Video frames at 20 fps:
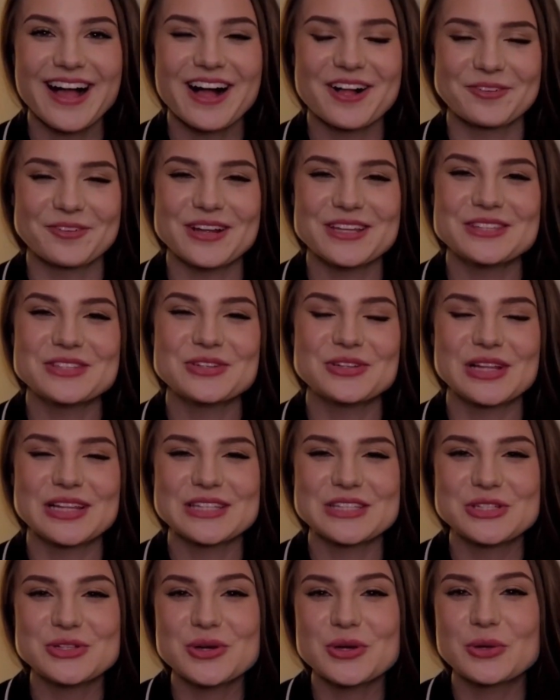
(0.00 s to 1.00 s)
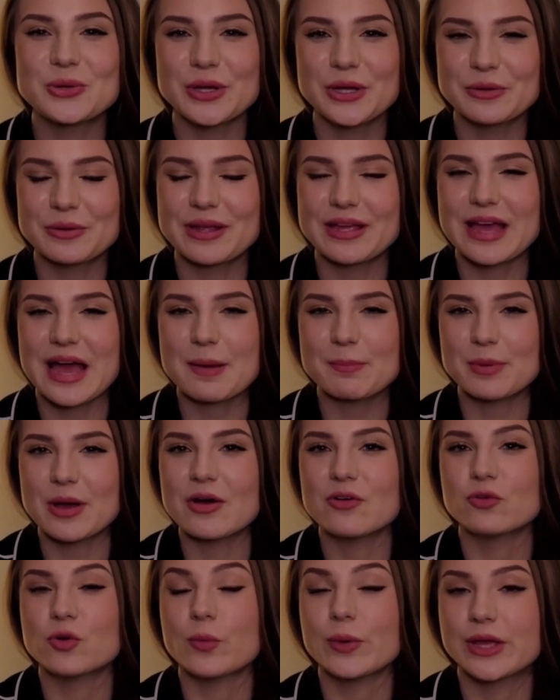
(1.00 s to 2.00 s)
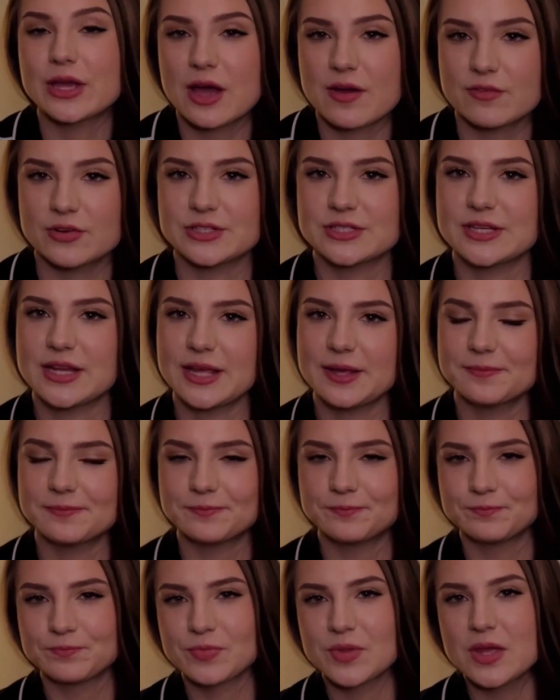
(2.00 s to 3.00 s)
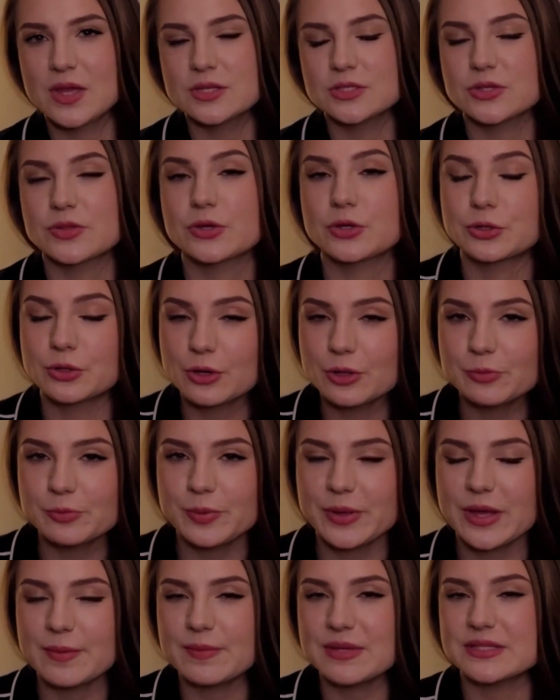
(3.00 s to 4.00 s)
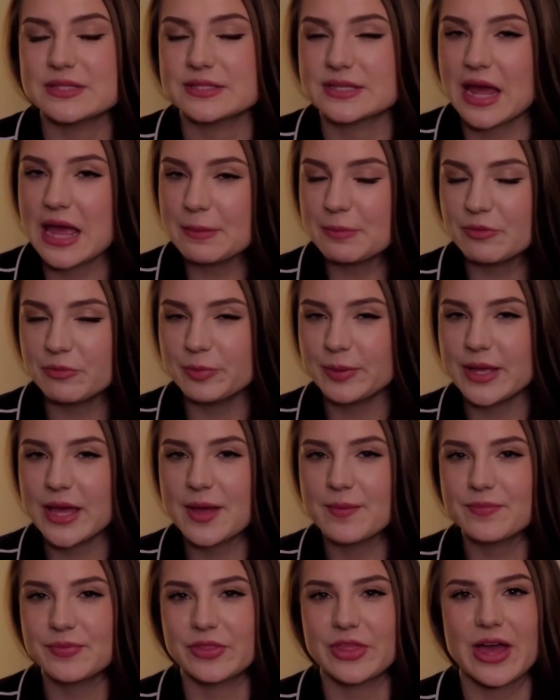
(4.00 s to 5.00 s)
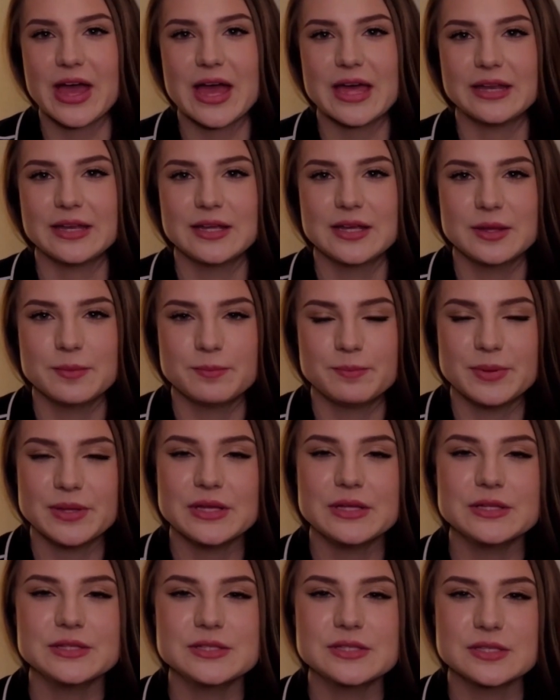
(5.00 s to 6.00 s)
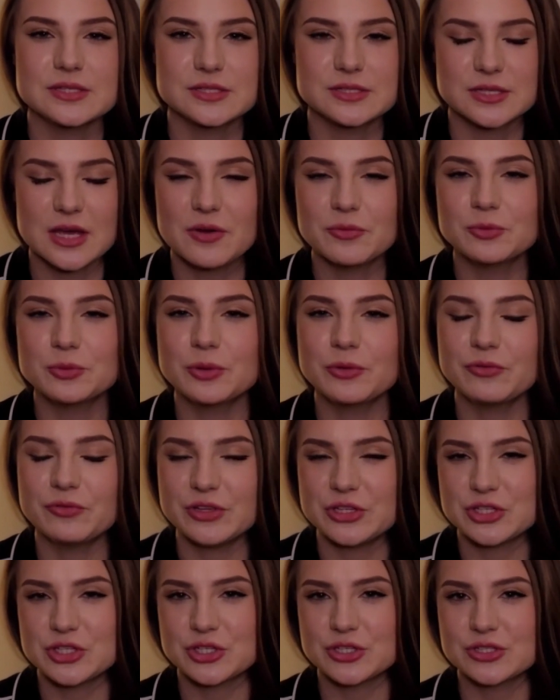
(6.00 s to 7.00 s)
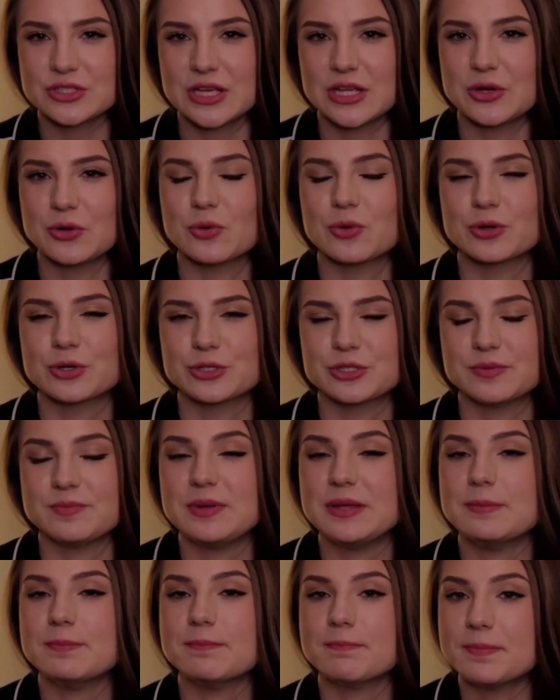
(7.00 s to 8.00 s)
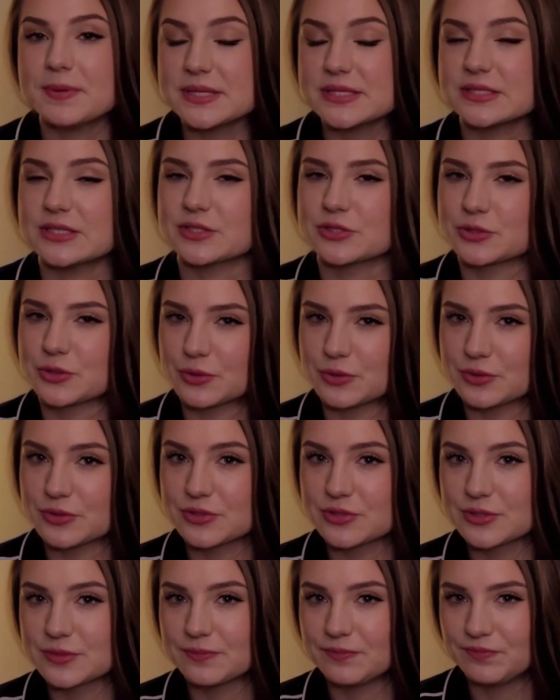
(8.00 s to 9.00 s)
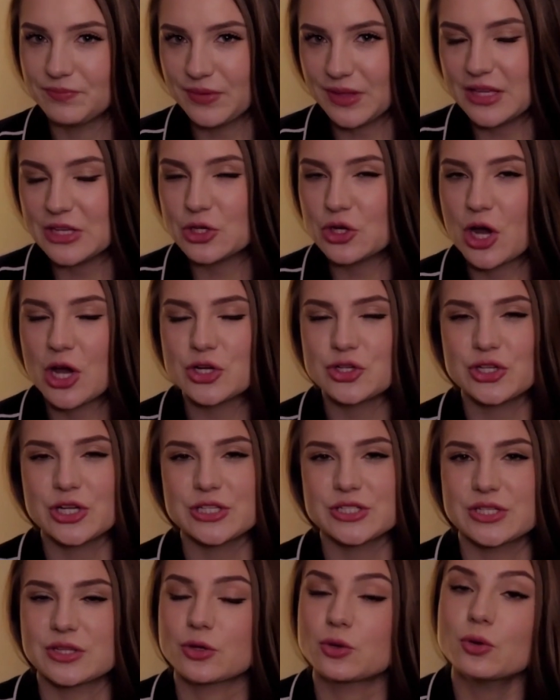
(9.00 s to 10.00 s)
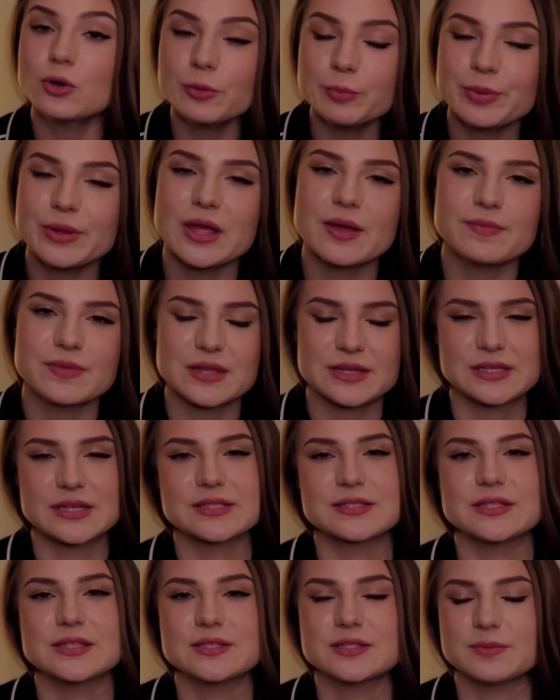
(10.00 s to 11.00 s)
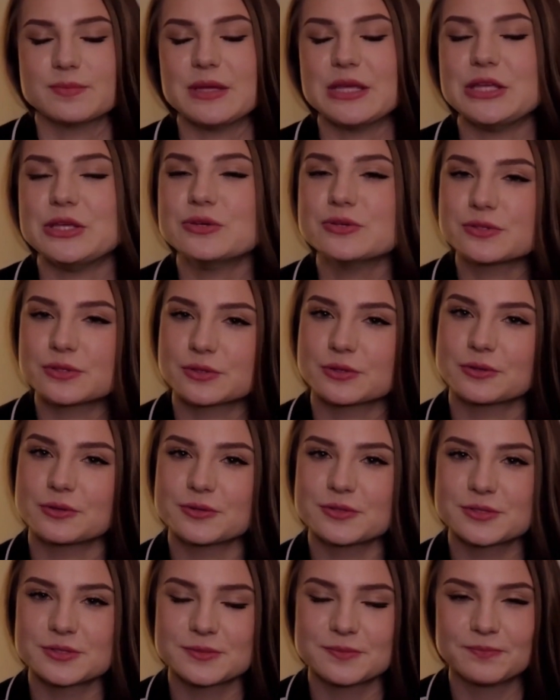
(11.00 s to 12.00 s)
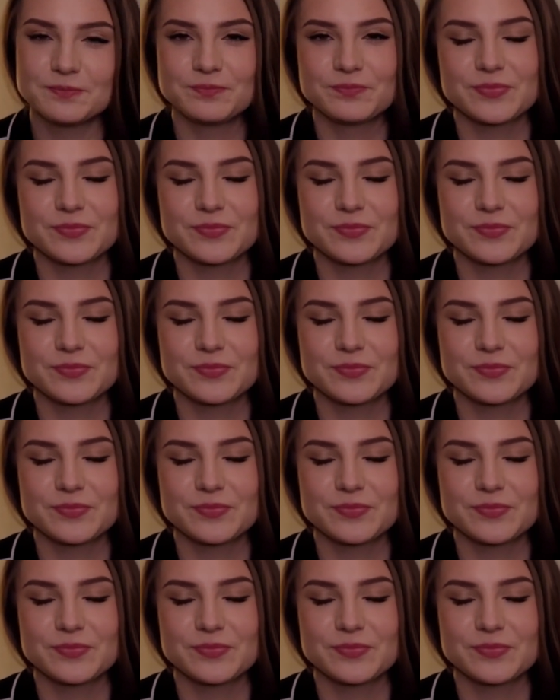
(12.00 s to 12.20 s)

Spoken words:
All right, so let's do a quick recap of what we covered today. So the growth PM is a type of PM that builds software features in order to meet business goals, in contrast to the core PM that does this to meet user goals.